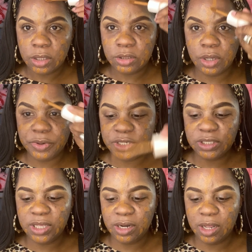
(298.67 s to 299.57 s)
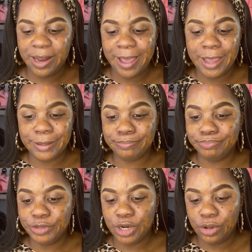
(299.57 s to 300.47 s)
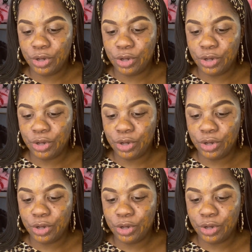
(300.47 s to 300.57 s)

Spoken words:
So we're just gonna, like, you know,